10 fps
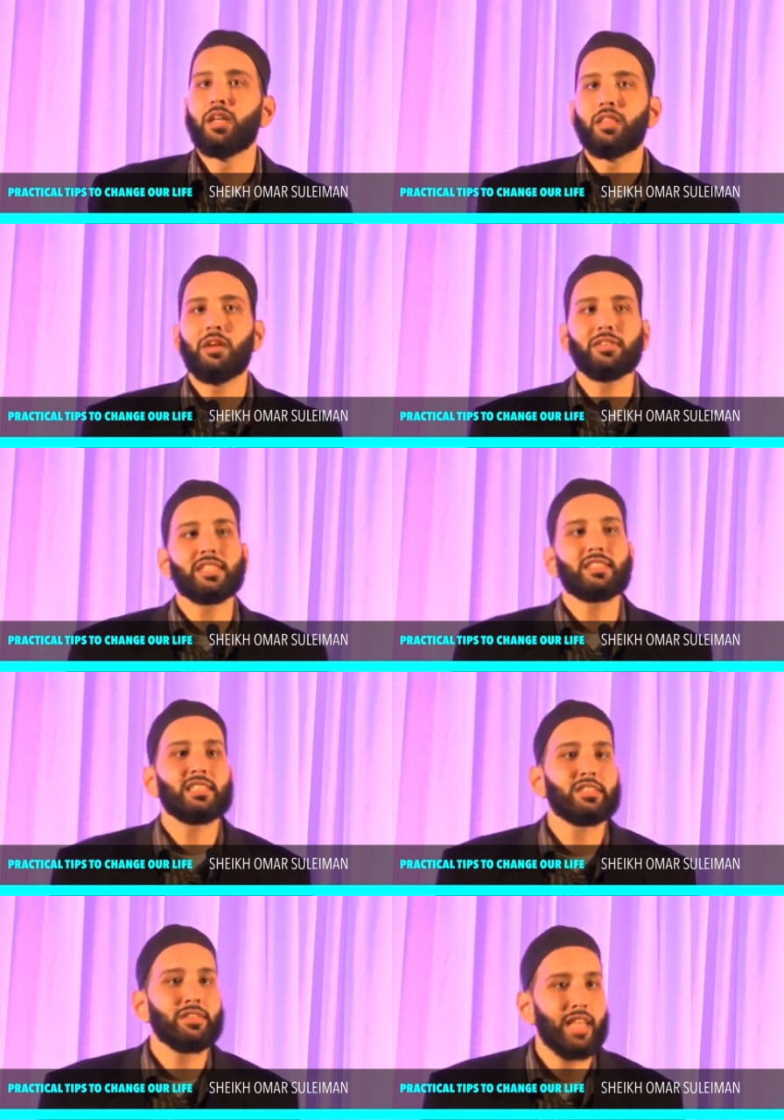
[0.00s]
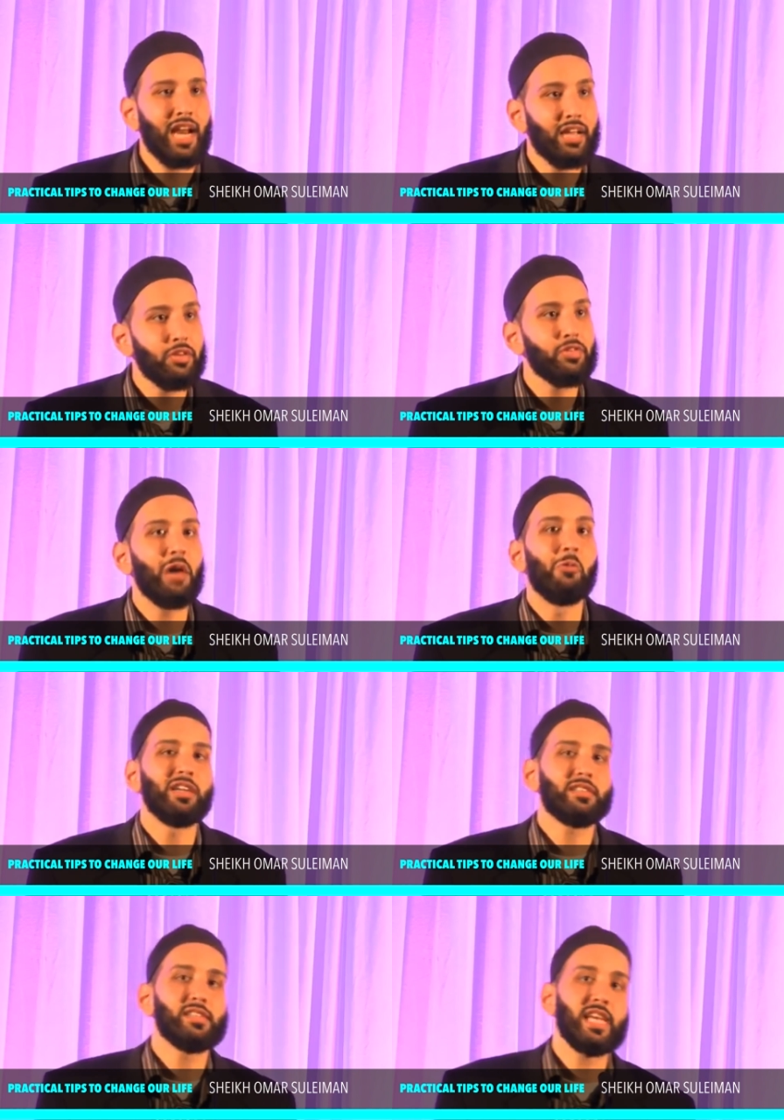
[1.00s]
There was a sister that I knew that
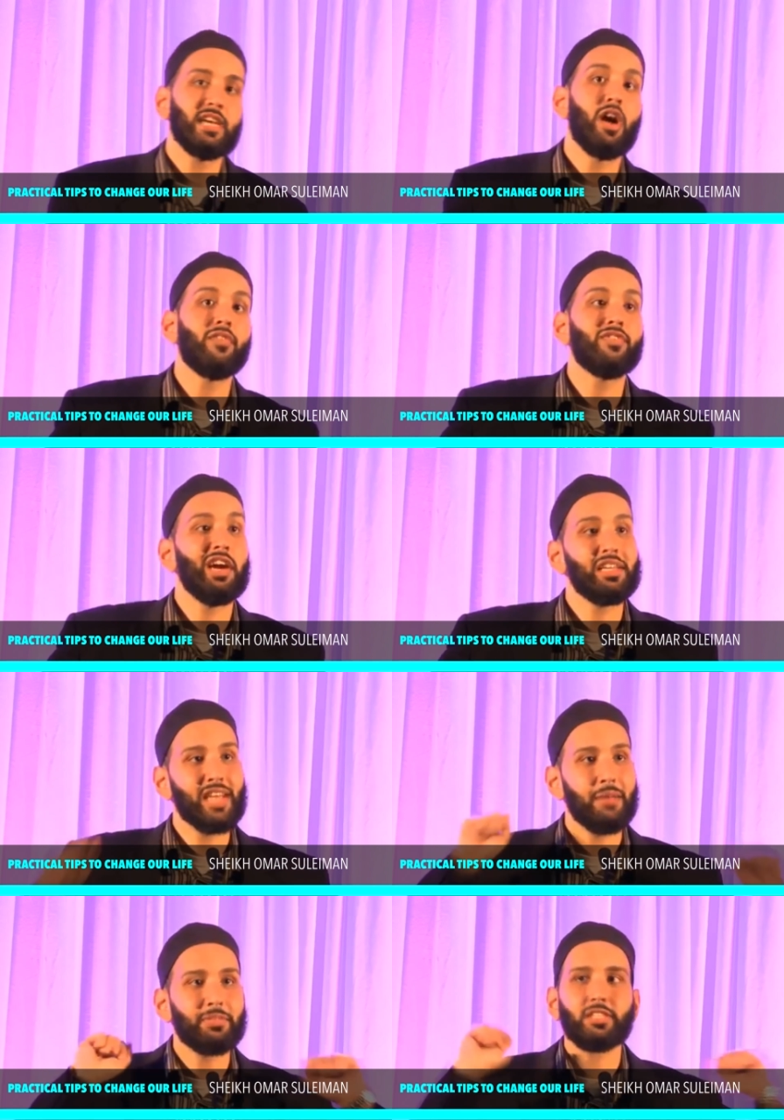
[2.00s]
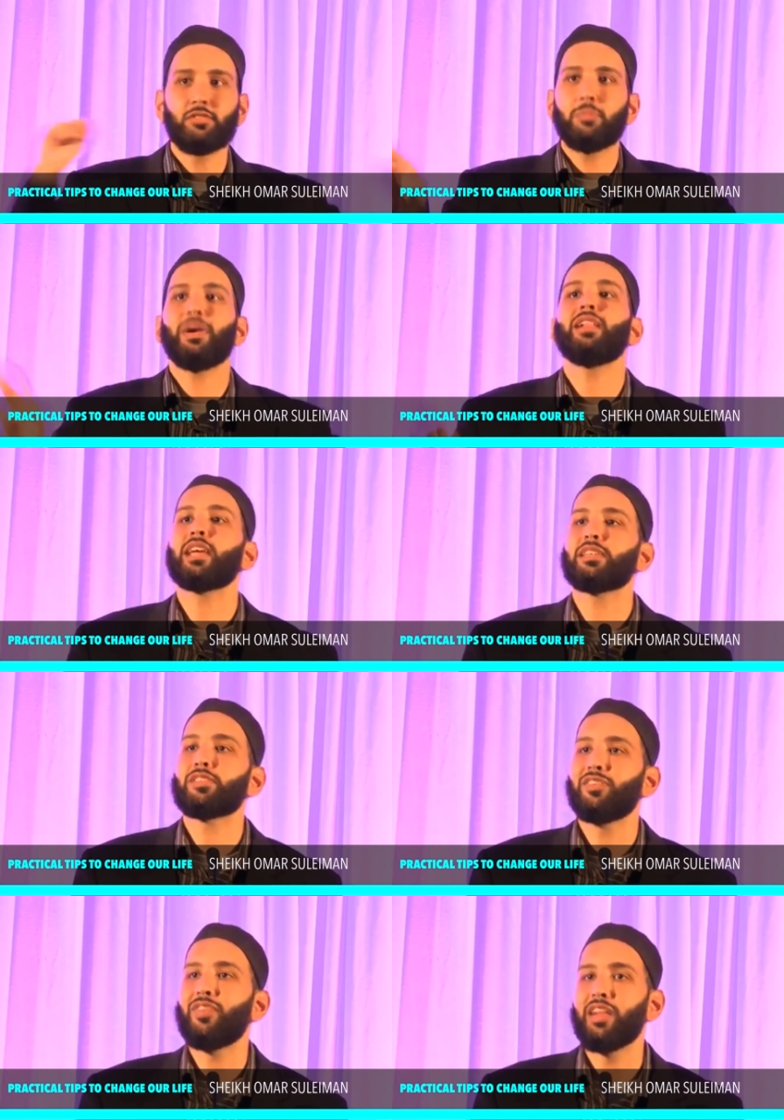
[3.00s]
wanted to take off her hijab just to rebel
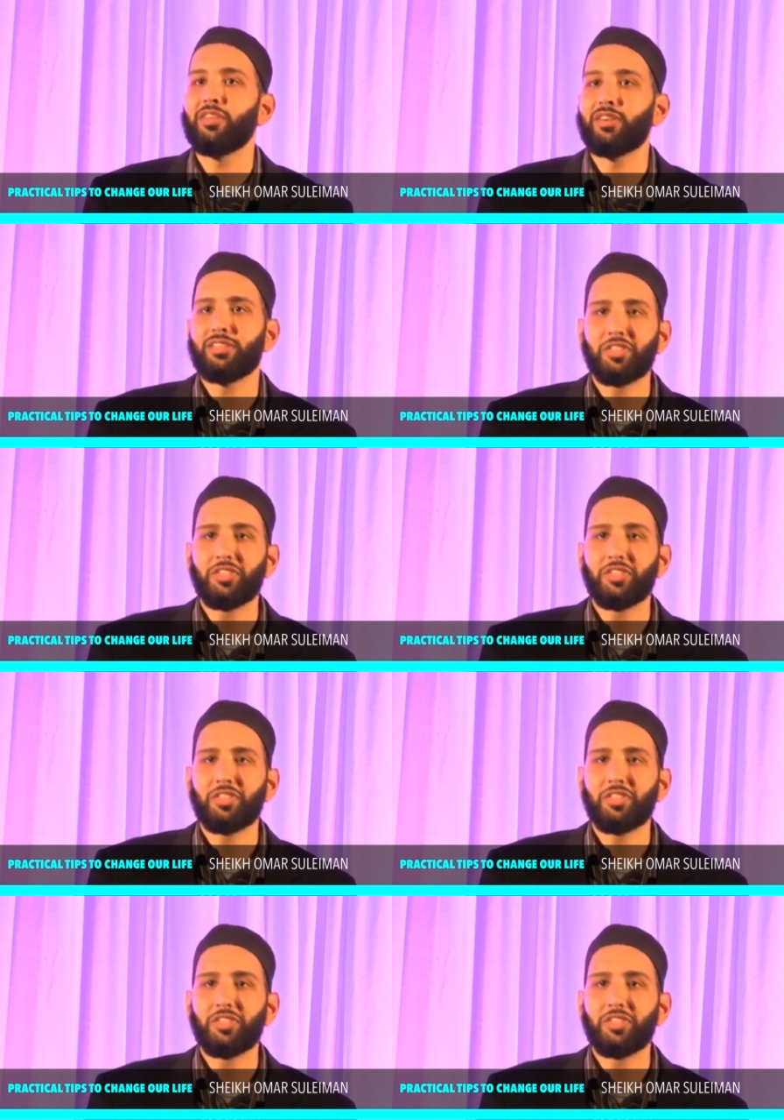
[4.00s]
against her father.